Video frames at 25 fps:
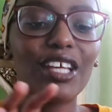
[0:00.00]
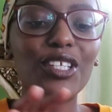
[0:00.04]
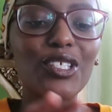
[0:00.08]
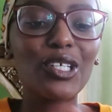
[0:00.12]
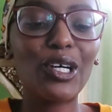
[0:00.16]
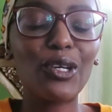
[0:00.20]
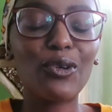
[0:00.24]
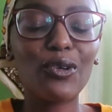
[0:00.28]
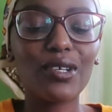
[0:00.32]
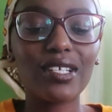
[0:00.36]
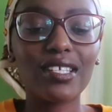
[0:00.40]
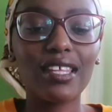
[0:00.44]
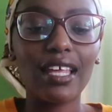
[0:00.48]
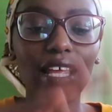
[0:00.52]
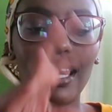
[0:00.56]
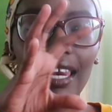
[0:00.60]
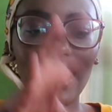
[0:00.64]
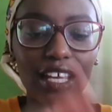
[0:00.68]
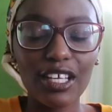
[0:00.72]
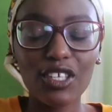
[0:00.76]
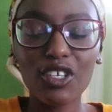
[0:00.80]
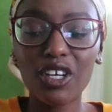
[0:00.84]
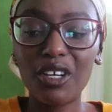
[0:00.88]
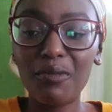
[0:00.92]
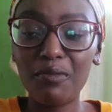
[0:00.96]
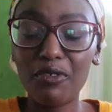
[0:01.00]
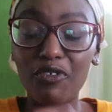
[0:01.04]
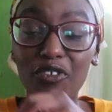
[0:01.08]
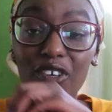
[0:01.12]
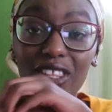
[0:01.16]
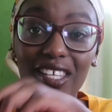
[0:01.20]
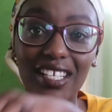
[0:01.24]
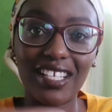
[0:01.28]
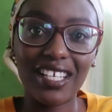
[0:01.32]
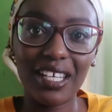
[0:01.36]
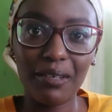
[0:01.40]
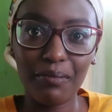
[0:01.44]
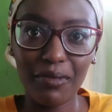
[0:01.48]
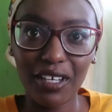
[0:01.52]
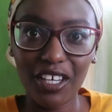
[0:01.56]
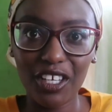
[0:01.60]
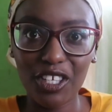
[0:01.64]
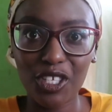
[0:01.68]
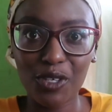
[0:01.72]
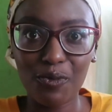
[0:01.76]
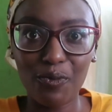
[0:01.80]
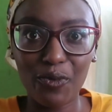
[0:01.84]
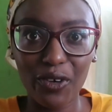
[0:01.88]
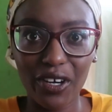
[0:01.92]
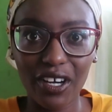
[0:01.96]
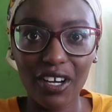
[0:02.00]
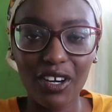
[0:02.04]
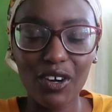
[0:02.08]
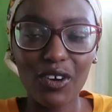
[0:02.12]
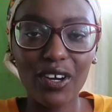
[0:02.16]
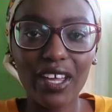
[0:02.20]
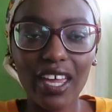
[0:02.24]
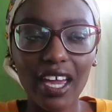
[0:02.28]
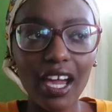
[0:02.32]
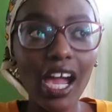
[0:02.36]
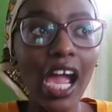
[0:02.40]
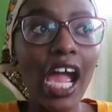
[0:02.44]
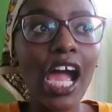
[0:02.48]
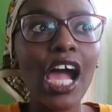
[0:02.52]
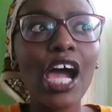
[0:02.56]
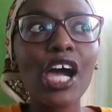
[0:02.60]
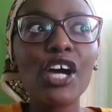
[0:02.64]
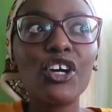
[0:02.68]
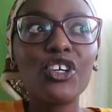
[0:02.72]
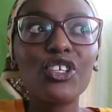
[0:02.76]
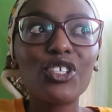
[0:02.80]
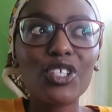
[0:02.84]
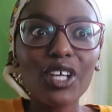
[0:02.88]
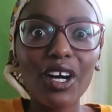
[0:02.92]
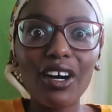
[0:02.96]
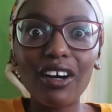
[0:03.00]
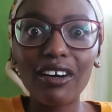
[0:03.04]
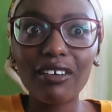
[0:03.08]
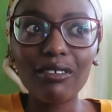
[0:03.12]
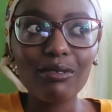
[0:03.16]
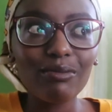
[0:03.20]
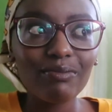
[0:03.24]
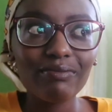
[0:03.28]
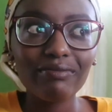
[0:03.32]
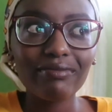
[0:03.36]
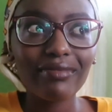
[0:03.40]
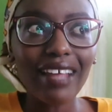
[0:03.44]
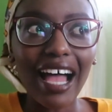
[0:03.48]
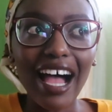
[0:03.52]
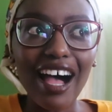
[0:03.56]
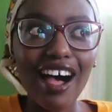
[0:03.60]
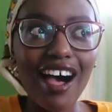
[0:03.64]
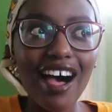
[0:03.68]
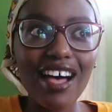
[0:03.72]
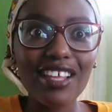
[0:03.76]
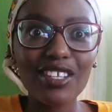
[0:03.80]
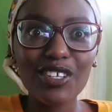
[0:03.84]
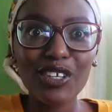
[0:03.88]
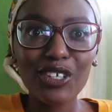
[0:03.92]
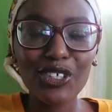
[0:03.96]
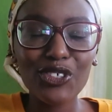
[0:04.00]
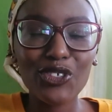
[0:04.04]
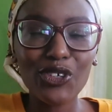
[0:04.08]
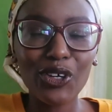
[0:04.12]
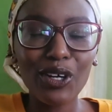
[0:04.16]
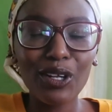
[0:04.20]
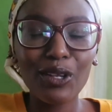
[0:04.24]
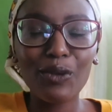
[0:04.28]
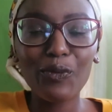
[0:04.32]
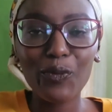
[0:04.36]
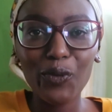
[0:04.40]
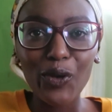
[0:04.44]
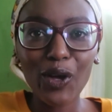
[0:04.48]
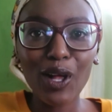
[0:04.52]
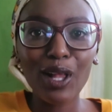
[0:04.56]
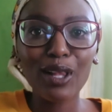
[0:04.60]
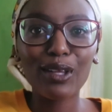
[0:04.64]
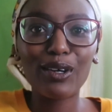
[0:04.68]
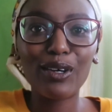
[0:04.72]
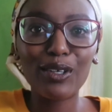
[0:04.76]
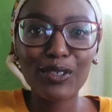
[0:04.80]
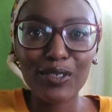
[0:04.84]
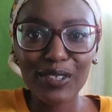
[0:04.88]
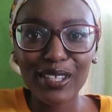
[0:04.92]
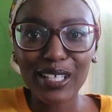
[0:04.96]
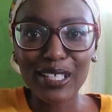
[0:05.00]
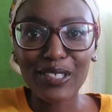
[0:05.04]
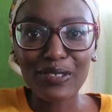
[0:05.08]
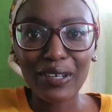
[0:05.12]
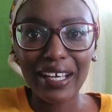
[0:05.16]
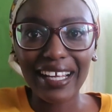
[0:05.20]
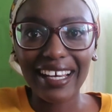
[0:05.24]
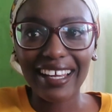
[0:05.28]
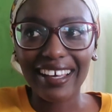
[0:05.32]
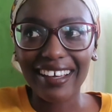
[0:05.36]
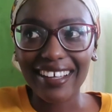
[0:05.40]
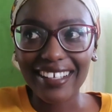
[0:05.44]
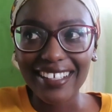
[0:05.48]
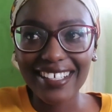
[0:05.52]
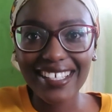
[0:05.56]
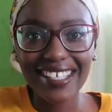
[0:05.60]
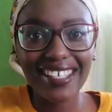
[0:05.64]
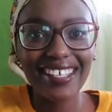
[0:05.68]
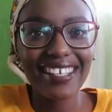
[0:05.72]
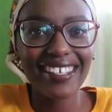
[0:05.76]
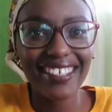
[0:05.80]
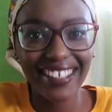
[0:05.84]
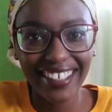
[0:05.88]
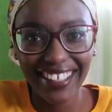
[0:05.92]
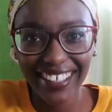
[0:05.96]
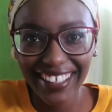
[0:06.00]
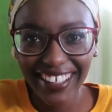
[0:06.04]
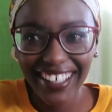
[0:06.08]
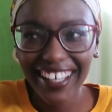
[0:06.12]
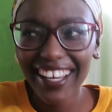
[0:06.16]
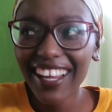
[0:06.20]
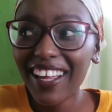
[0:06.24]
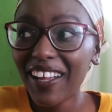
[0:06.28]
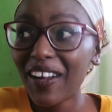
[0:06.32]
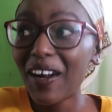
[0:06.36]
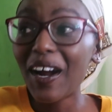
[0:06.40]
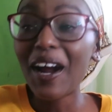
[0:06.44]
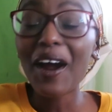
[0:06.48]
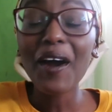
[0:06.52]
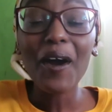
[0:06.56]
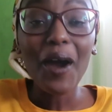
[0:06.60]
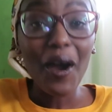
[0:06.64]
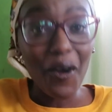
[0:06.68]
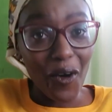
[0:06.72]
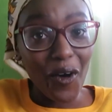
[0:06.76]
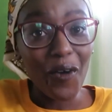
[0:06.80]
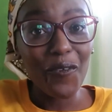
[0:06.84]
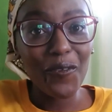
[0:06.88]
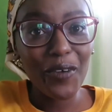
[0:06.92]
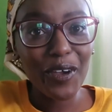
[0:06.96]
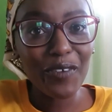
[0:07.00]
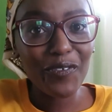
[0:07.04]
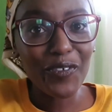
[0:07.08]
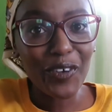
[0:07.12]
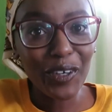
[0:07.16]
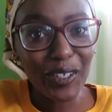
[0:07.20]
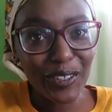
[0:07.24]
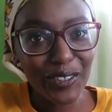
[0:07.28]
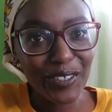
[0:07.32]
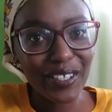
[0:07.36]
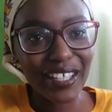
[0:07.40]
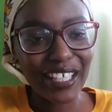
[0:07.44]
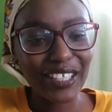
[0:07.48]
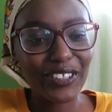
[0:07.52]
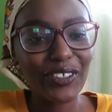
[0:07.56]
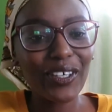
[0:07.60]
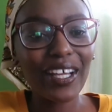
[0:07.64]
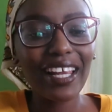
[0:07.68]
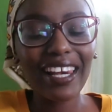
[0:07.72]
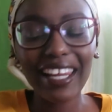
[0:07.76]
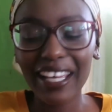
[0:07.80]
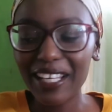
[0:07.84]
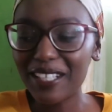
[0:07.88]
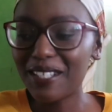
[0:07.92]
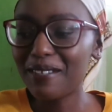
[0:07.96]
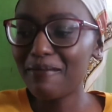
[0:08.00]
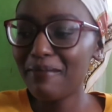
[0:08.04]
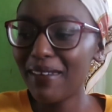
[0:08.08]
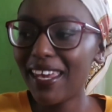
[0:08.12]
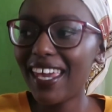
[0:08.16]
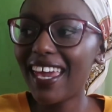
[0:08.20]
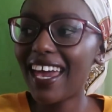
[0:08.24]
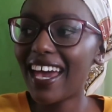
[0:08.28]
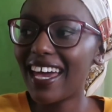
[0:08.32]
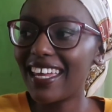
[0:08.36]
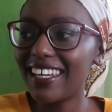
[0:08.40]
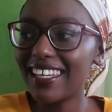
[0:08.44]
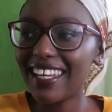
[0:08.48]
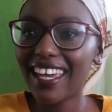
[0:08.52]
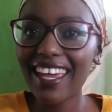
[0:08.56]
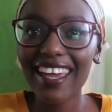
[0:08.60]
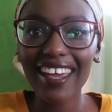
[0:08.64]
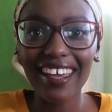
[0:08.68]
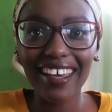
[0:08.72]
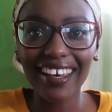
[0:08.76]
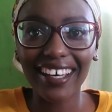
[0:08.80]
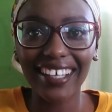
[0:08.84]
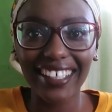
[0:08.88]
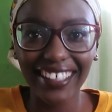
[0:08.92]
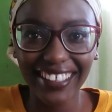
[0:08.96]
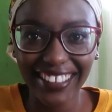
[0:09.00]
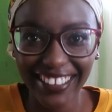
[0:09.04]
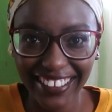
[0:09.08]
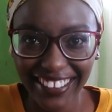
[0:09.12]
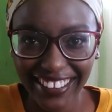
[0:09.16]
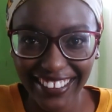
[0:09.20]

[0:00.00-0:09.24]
lesson was the lesson before the 10 minutes break, okay? So as usual, we all go to the toilet. We've gone to the toilet, me and A.